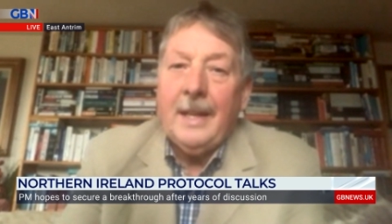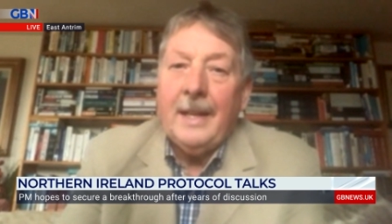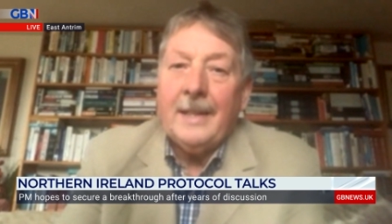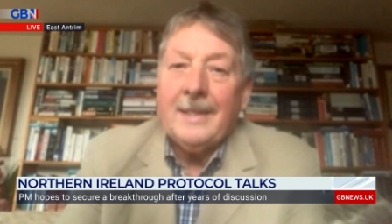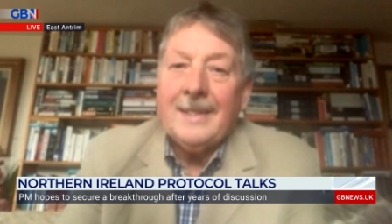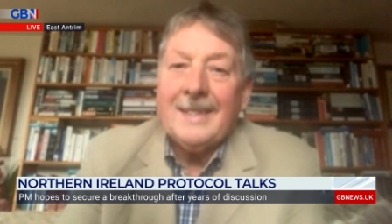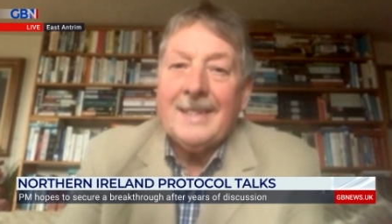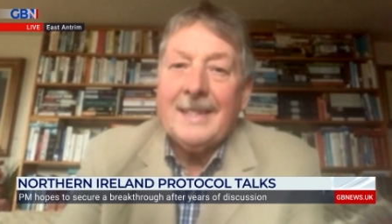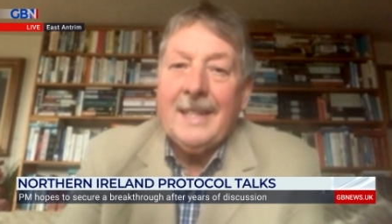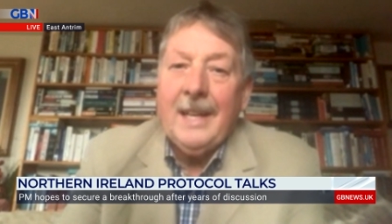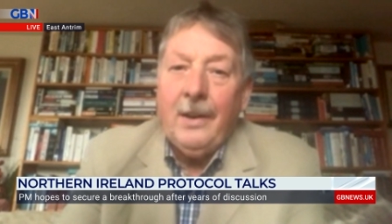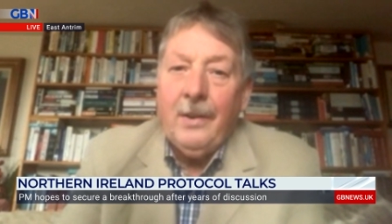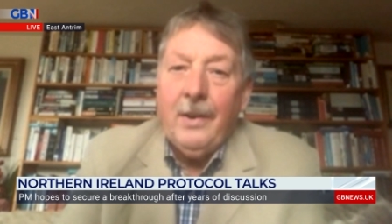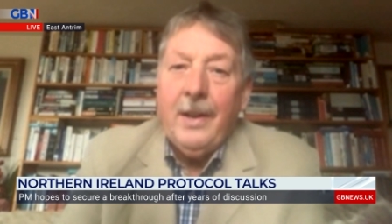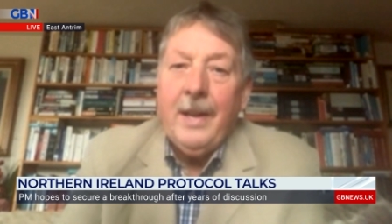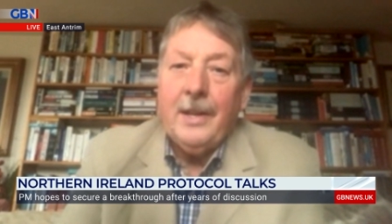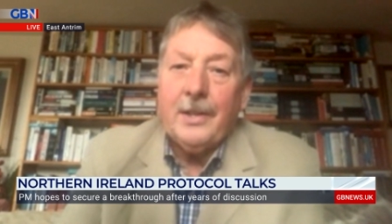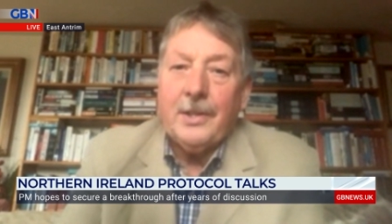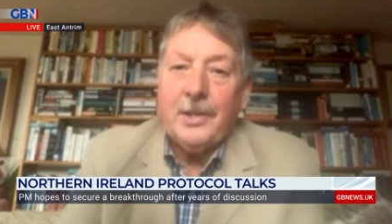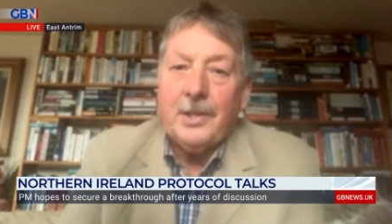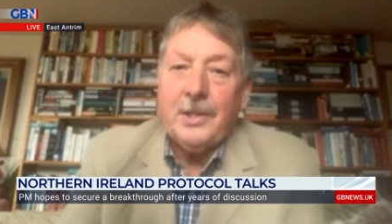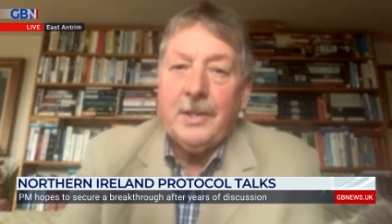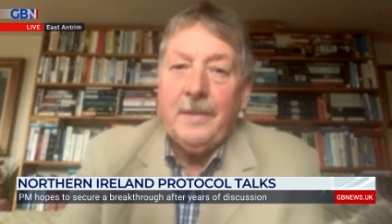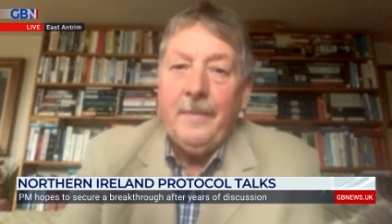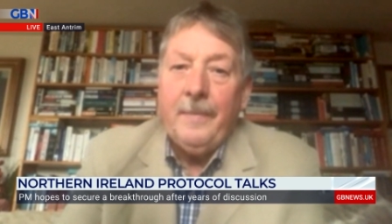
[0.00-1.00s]
a,
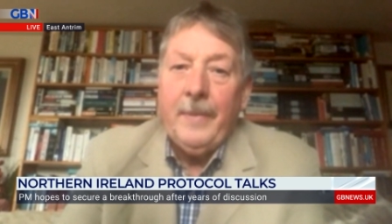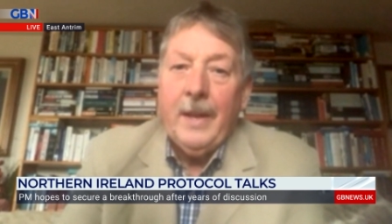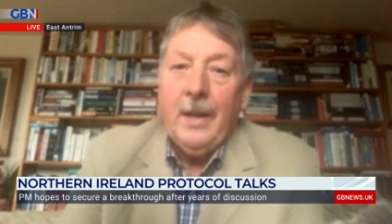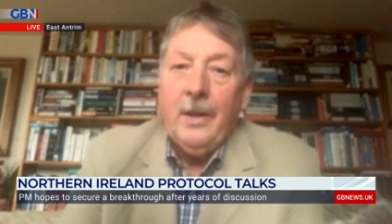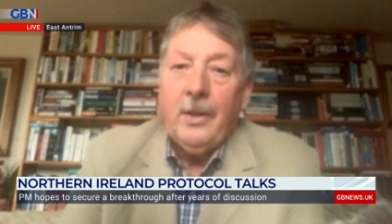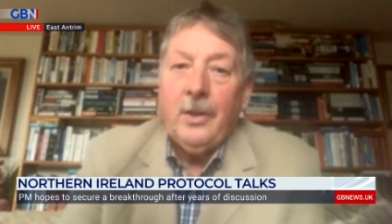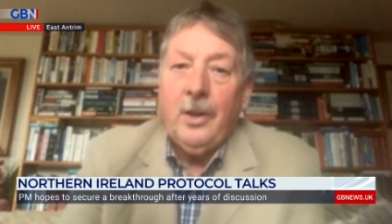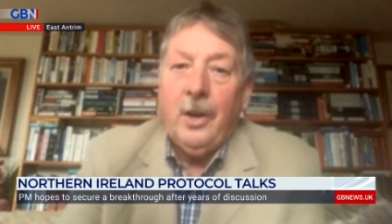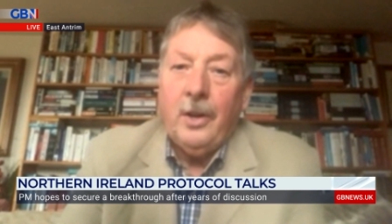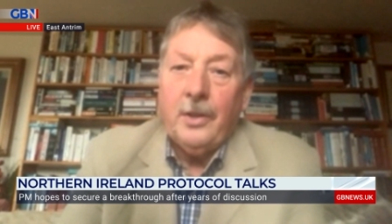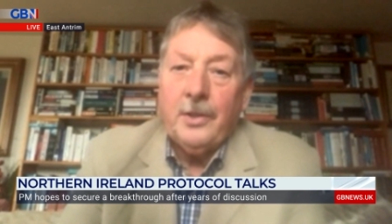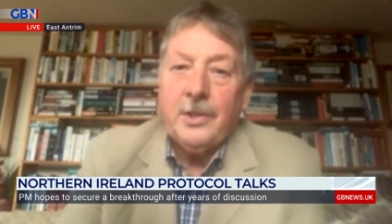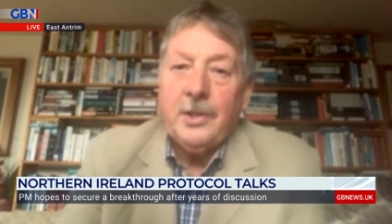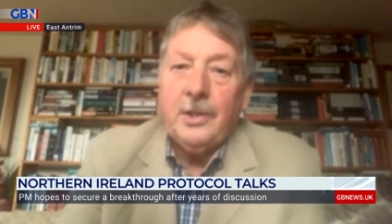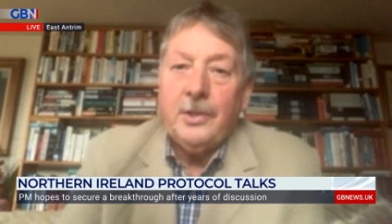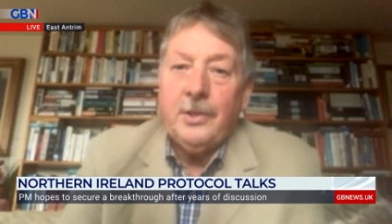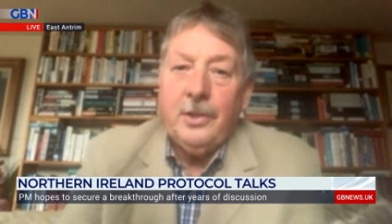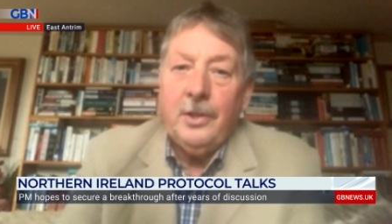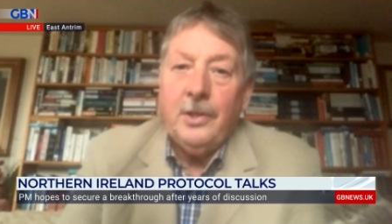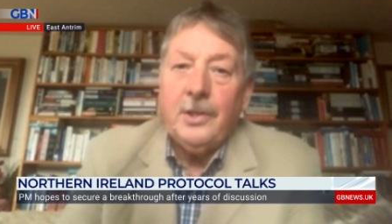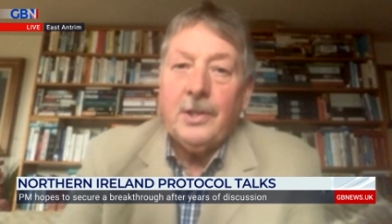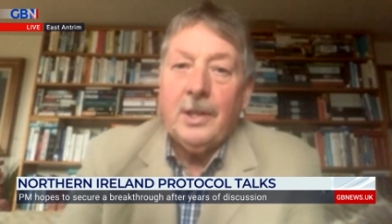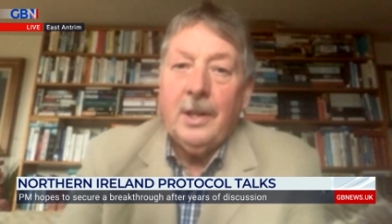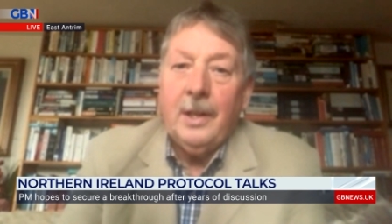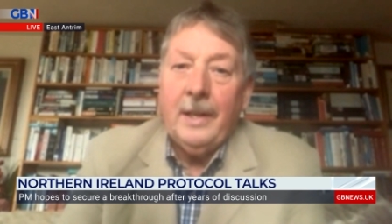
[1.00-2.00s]
serious
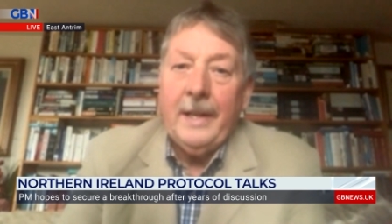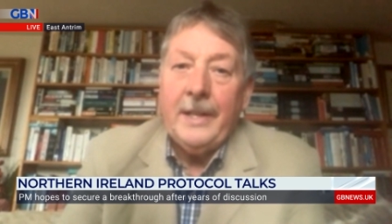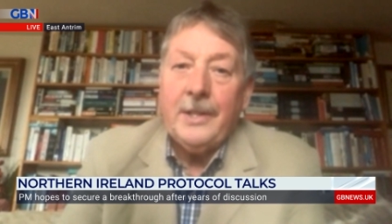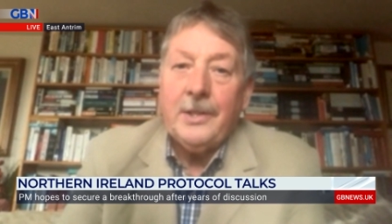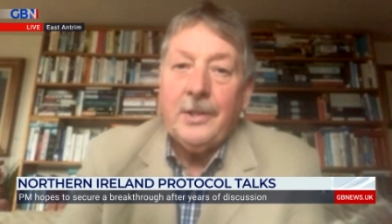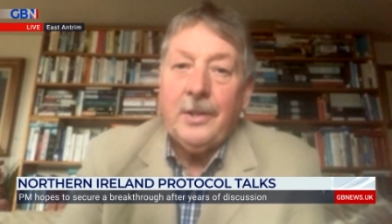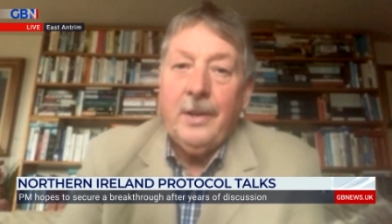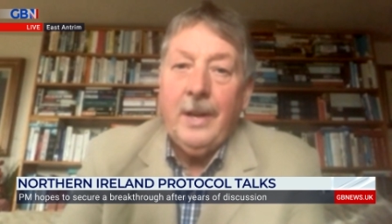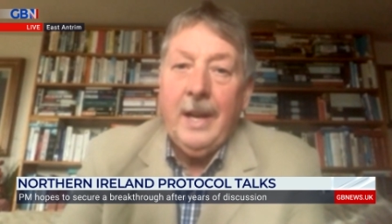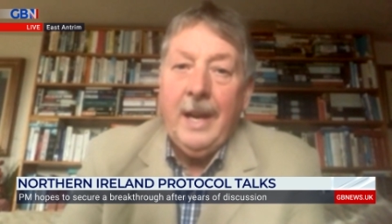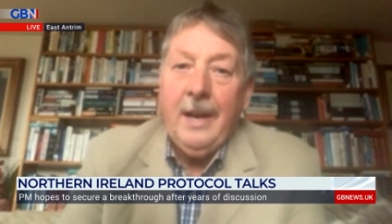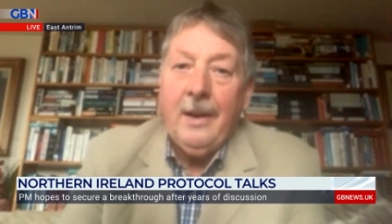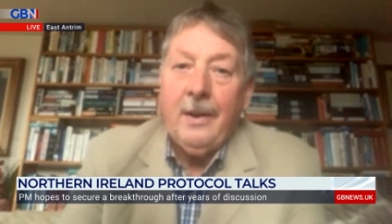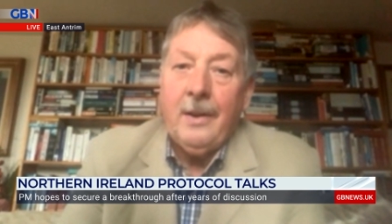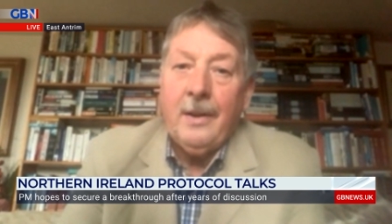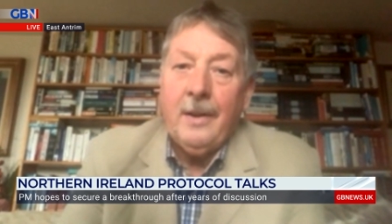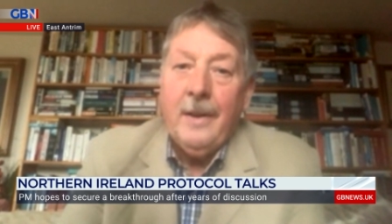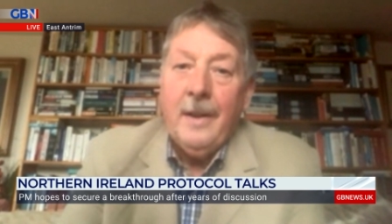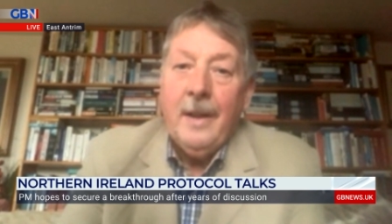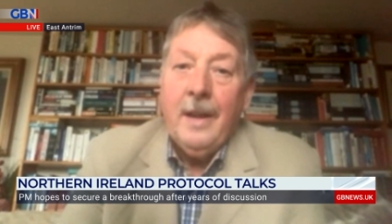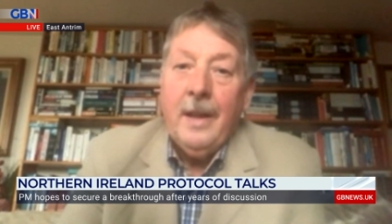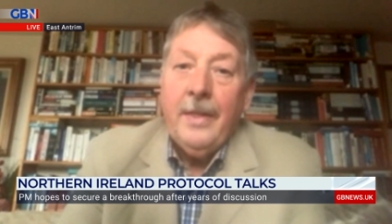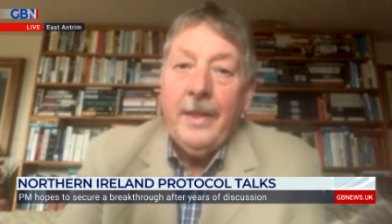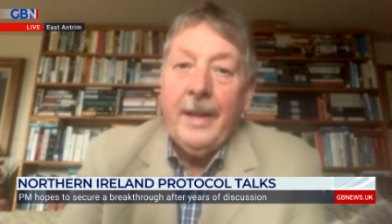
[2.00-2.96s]
constitutional issue here